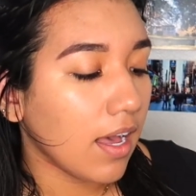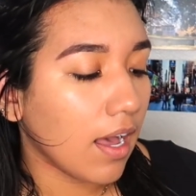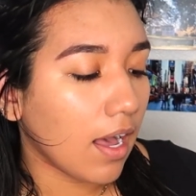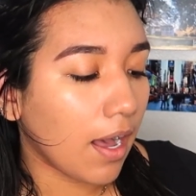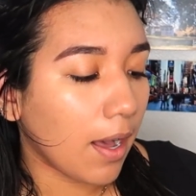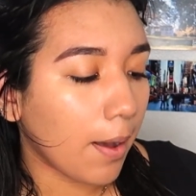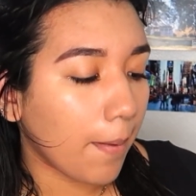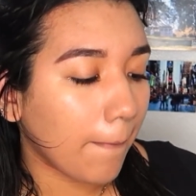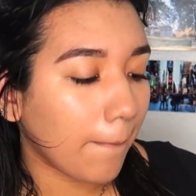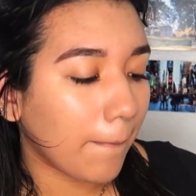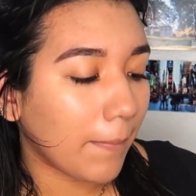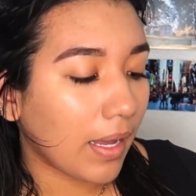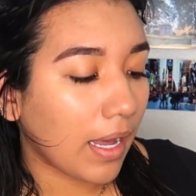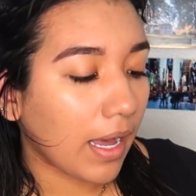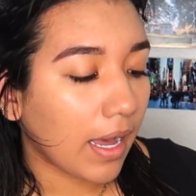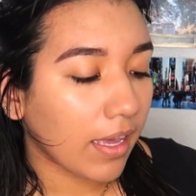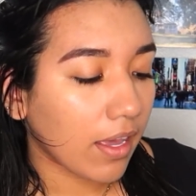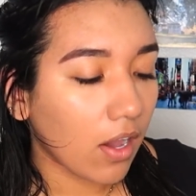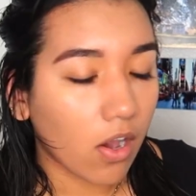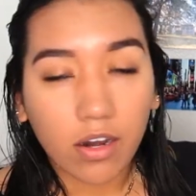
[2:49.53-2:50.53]
Um,
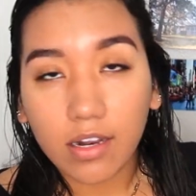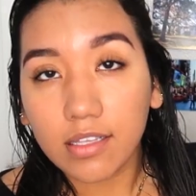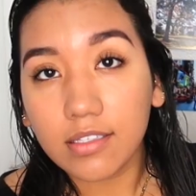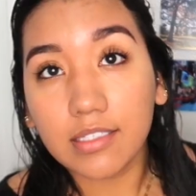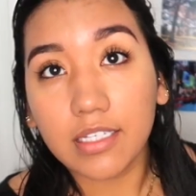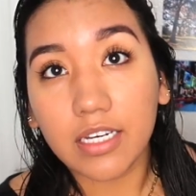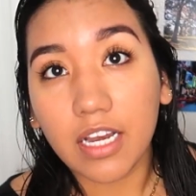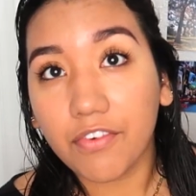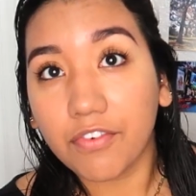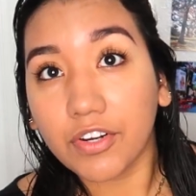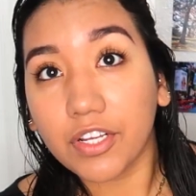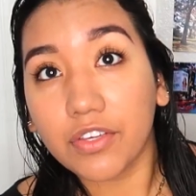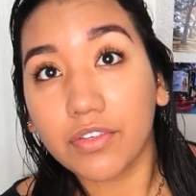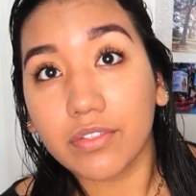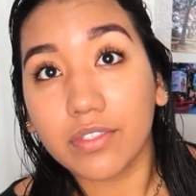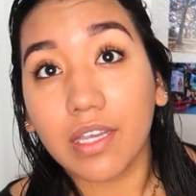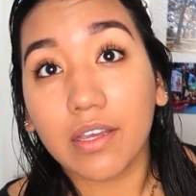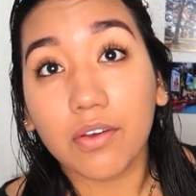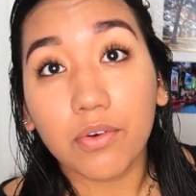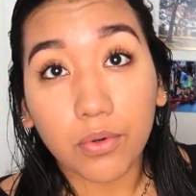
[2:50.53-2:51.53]
I honestly never
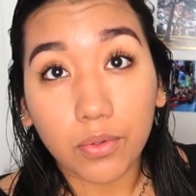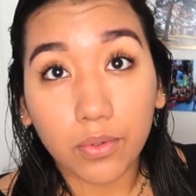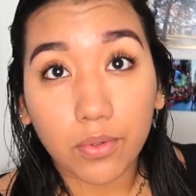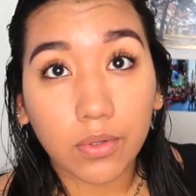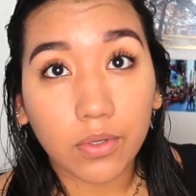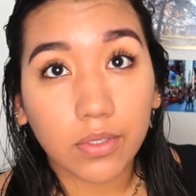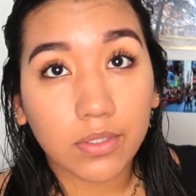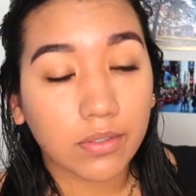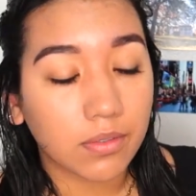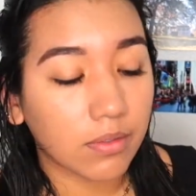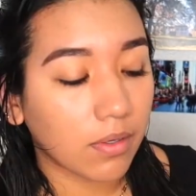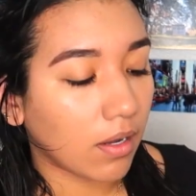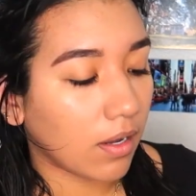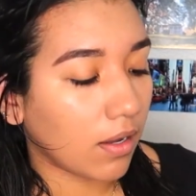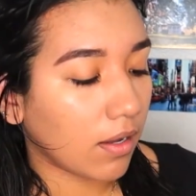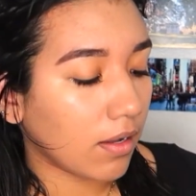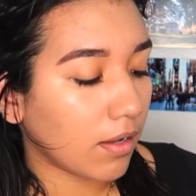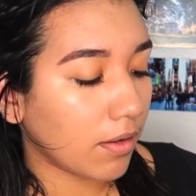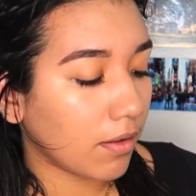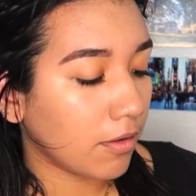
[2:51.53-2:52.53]
use a cool
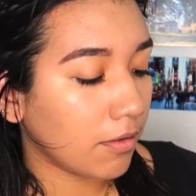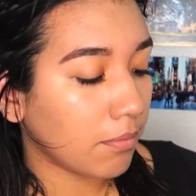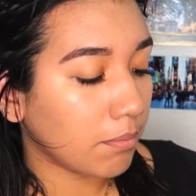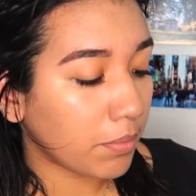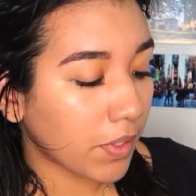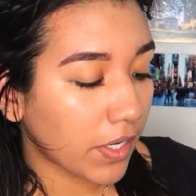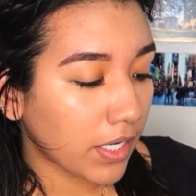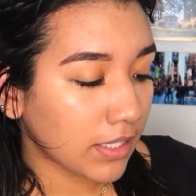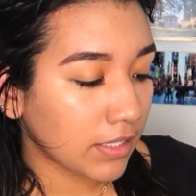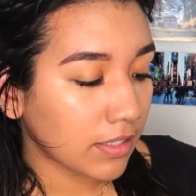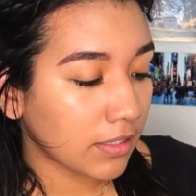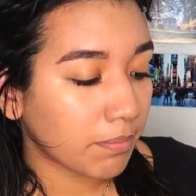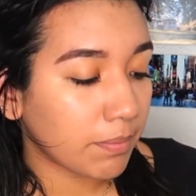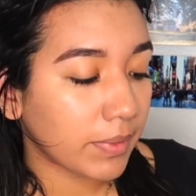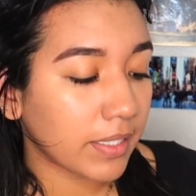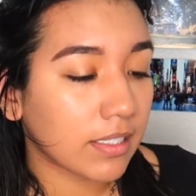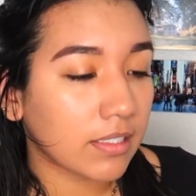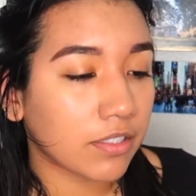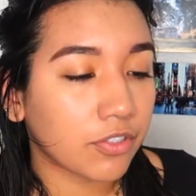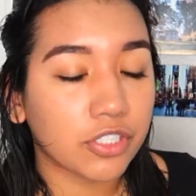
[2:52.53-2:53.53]
uh, button,
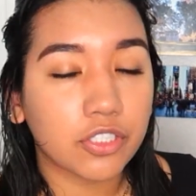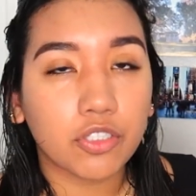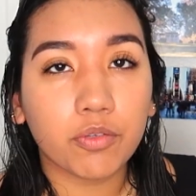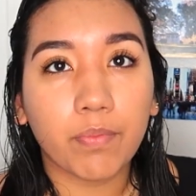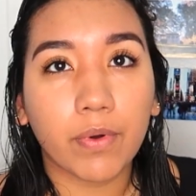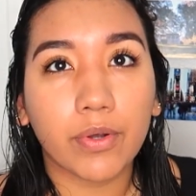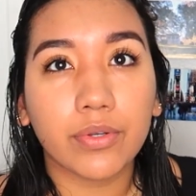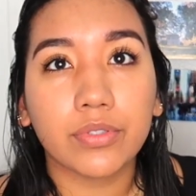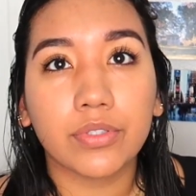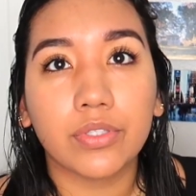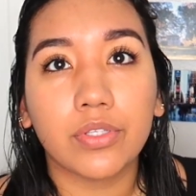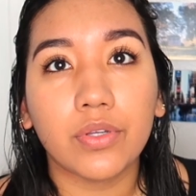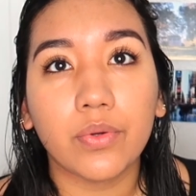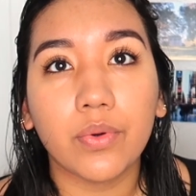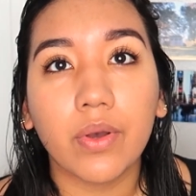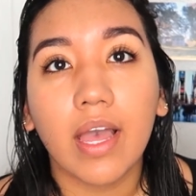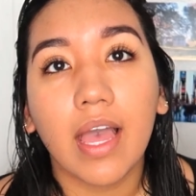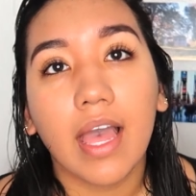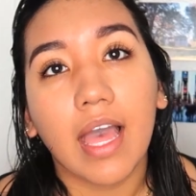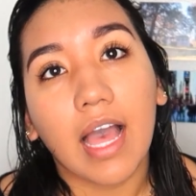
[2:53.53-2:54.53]
but you're supposed
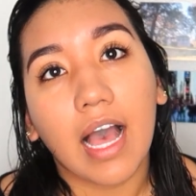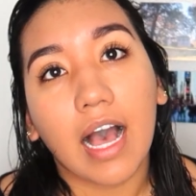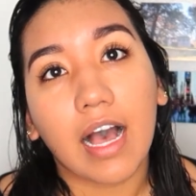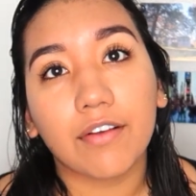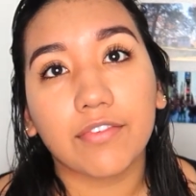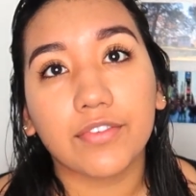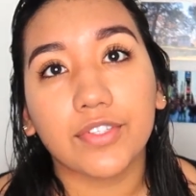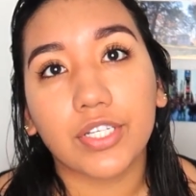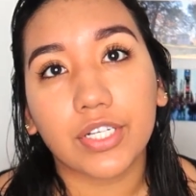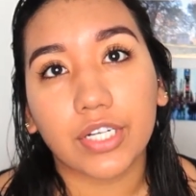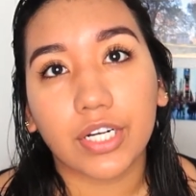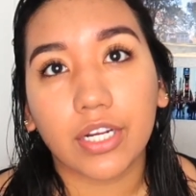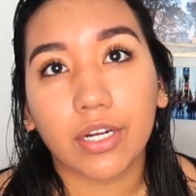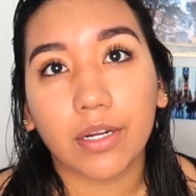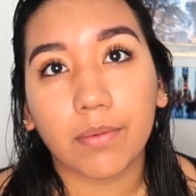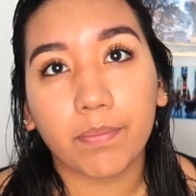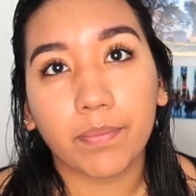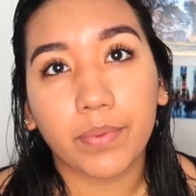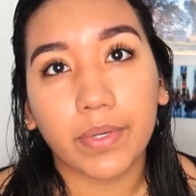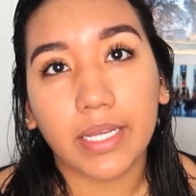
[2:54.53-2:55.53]
to,
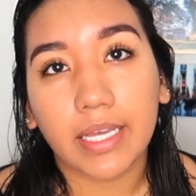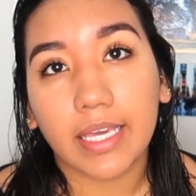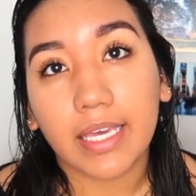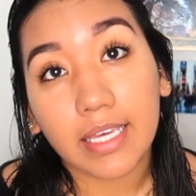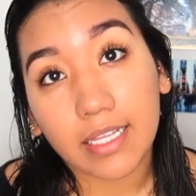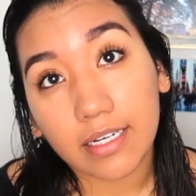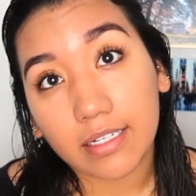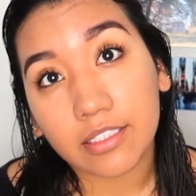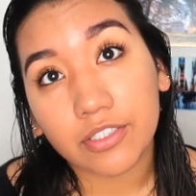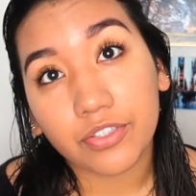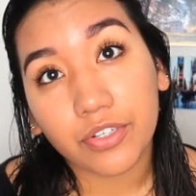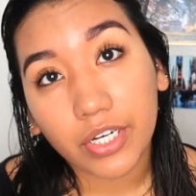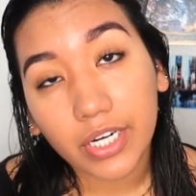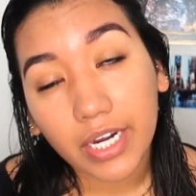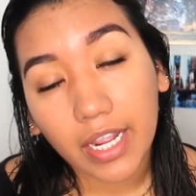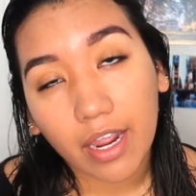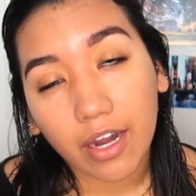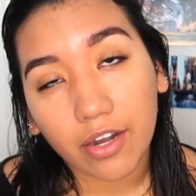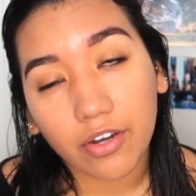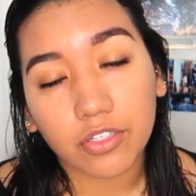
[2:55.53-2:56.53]
after putting heat into your
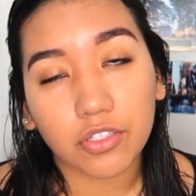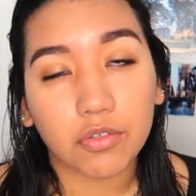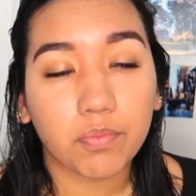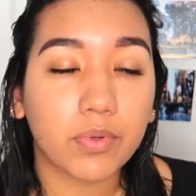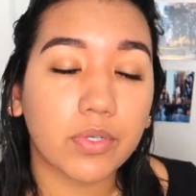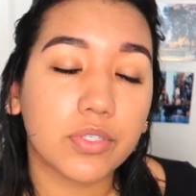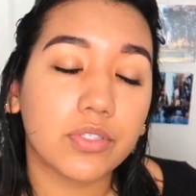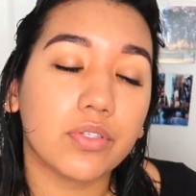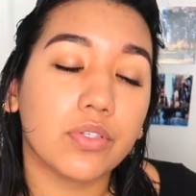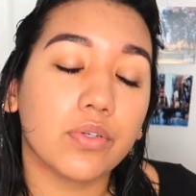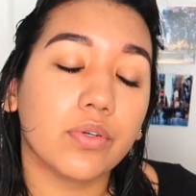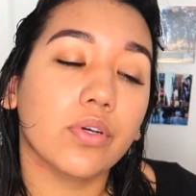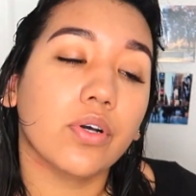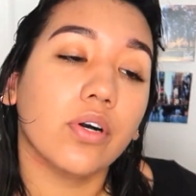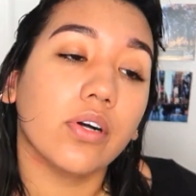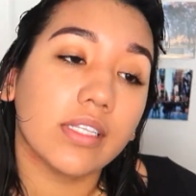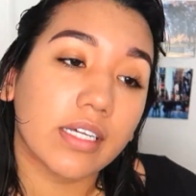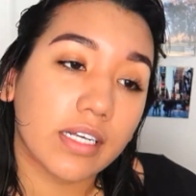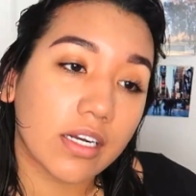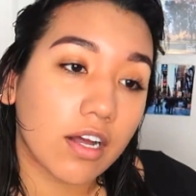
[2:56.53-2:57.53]
hair, you're supposed to
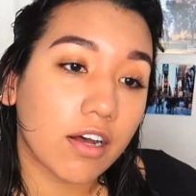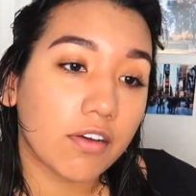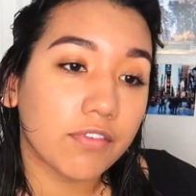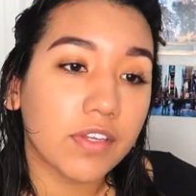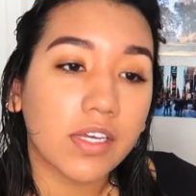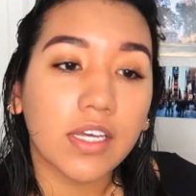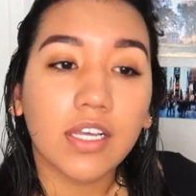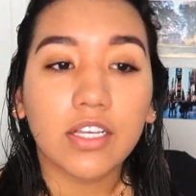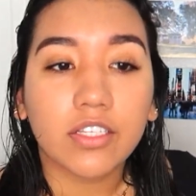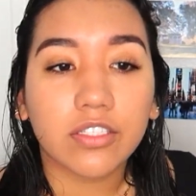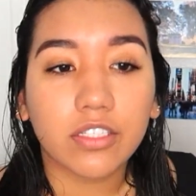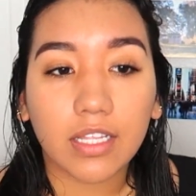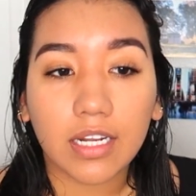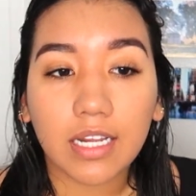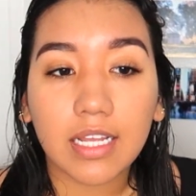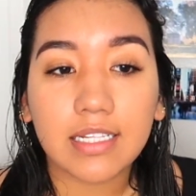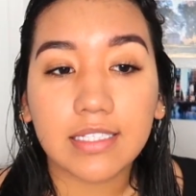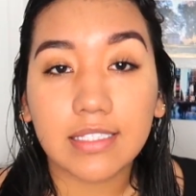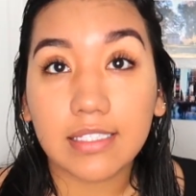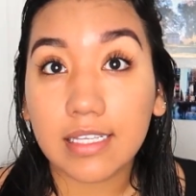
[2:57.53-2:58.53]
cool it off so
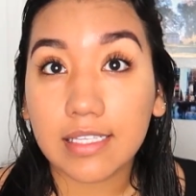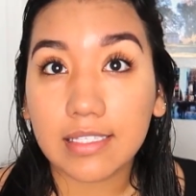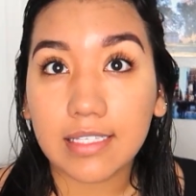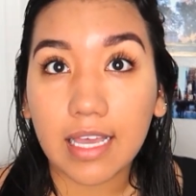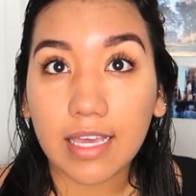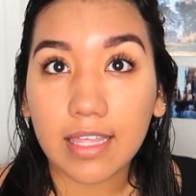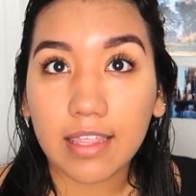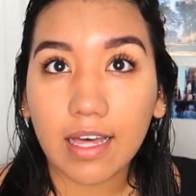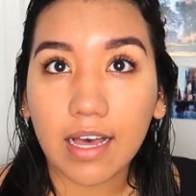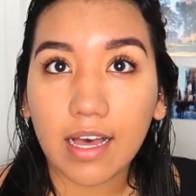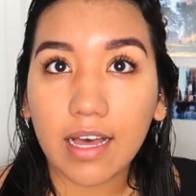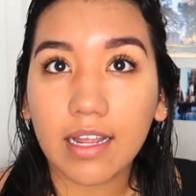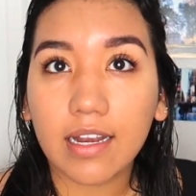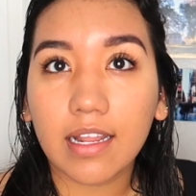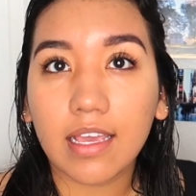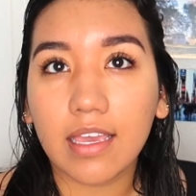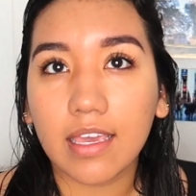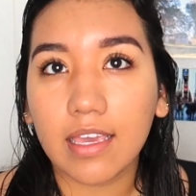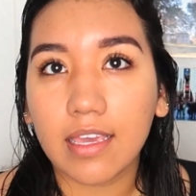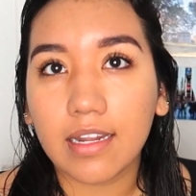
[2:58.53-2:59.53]
that it stays like
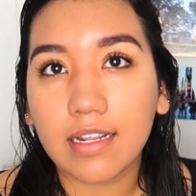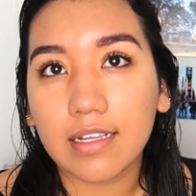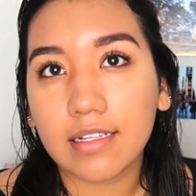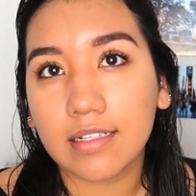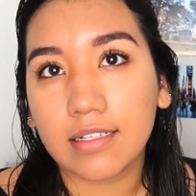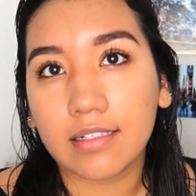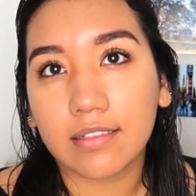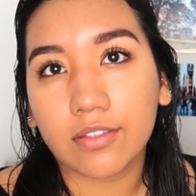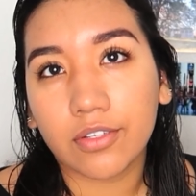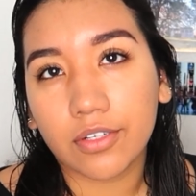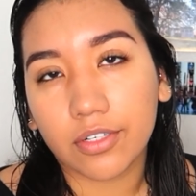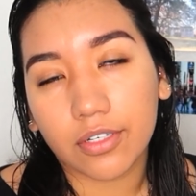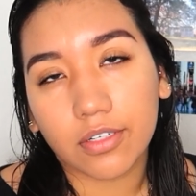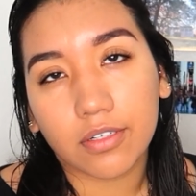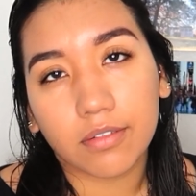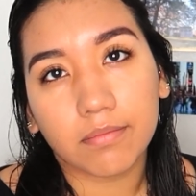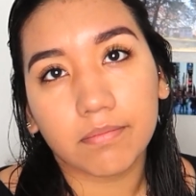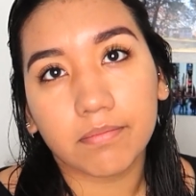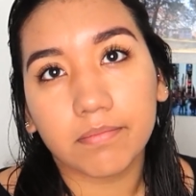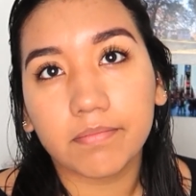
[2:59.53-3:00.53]
that and it,
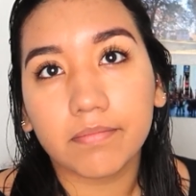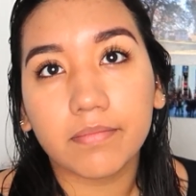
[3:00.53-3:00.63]
your